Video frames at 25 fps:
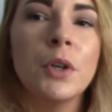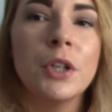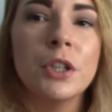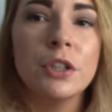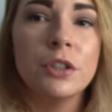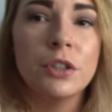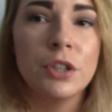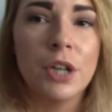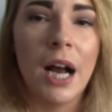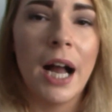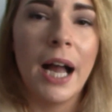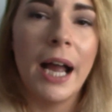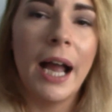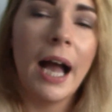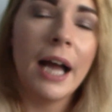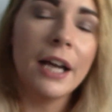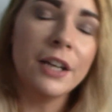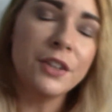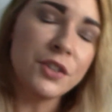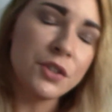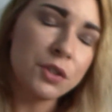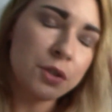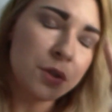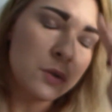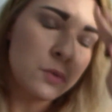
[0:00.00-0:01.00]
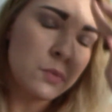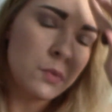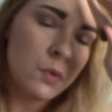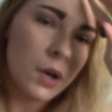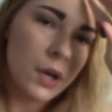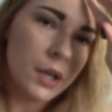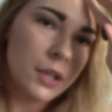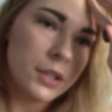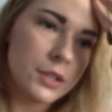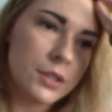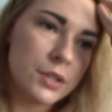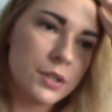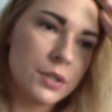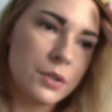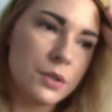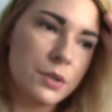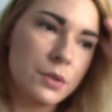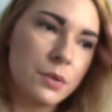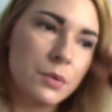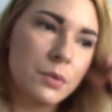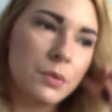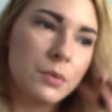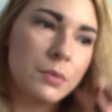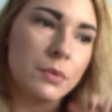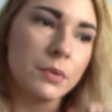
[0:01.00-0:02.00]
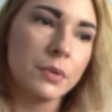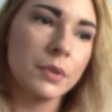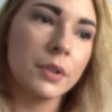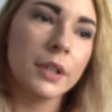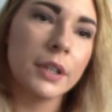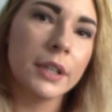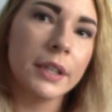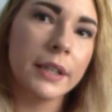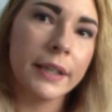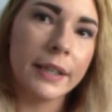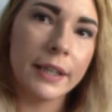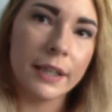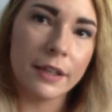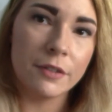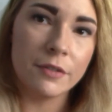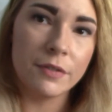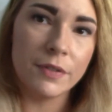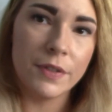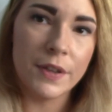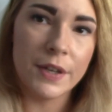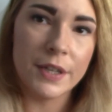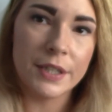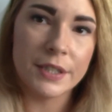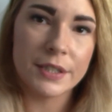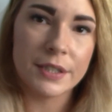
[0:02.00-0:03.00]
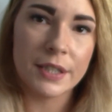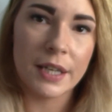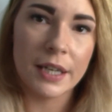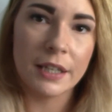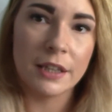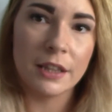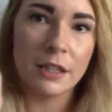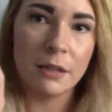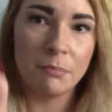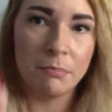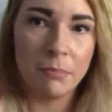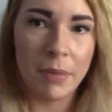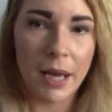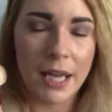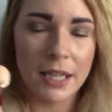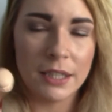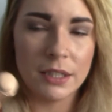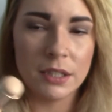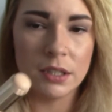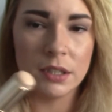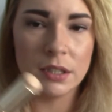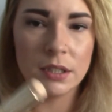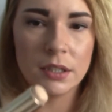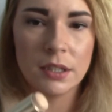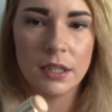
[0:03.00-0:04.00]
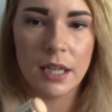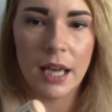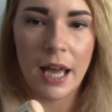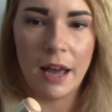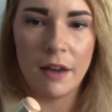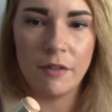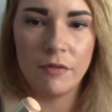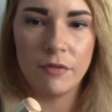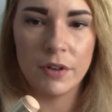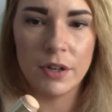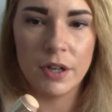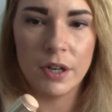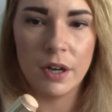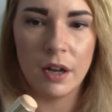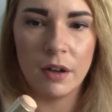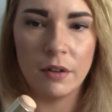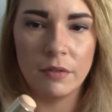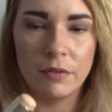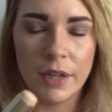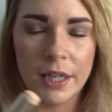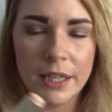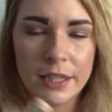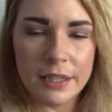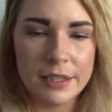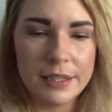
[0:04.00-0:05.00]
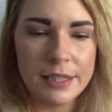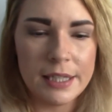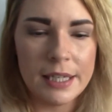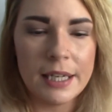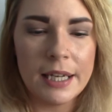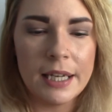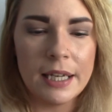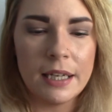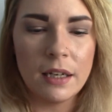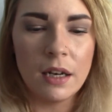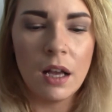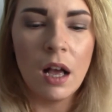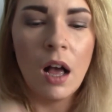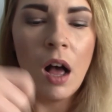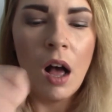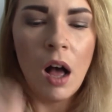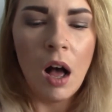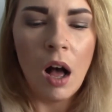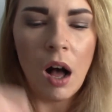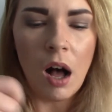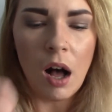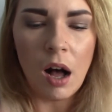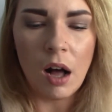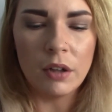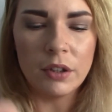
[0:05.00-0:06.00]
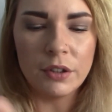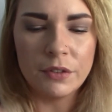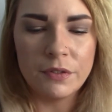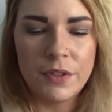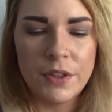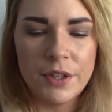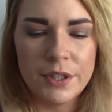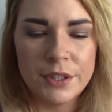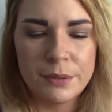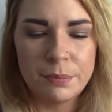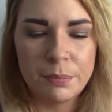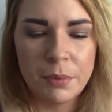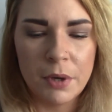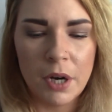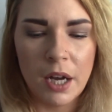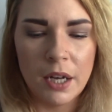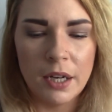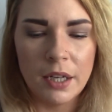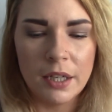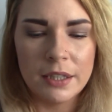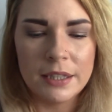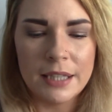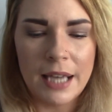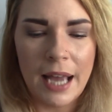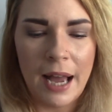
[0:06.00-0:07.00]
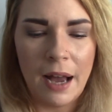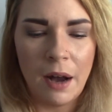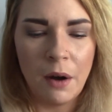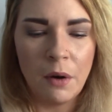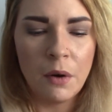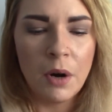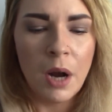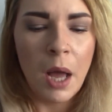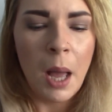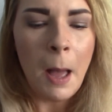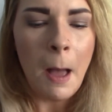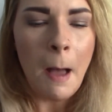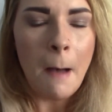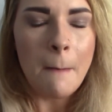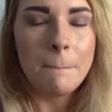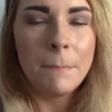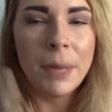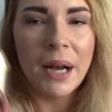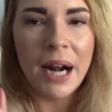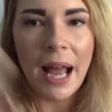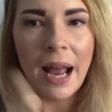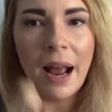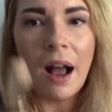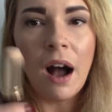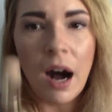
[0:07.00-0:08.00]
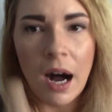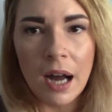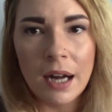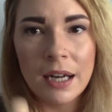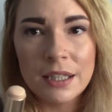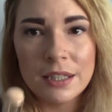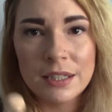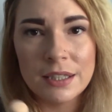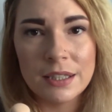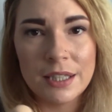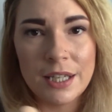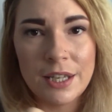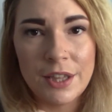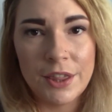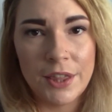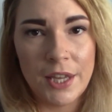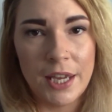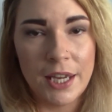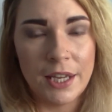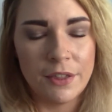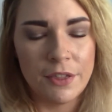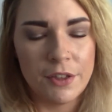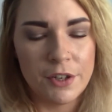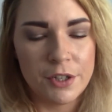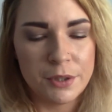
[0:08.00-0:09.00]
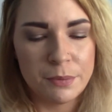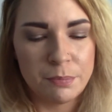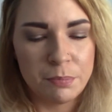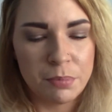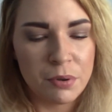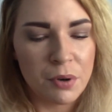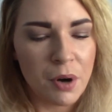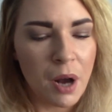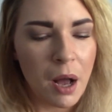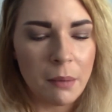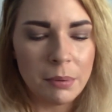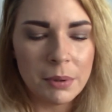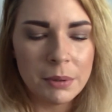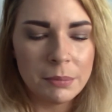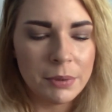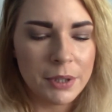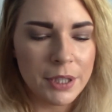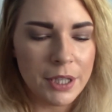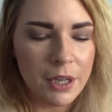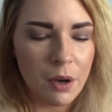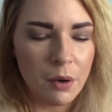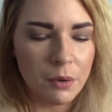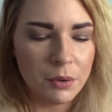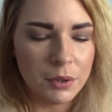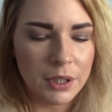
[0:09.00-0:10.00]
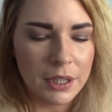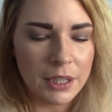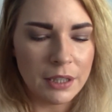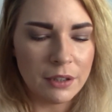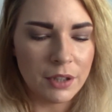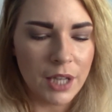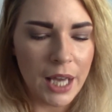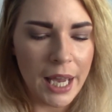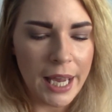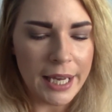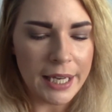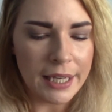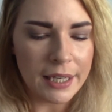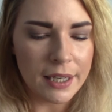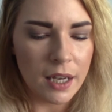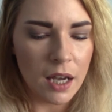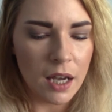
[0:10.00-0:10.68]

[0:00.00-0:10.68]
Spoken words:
to try. I do want to give this like the best effort of like digging all of this product out, but I honestly think there's probably only like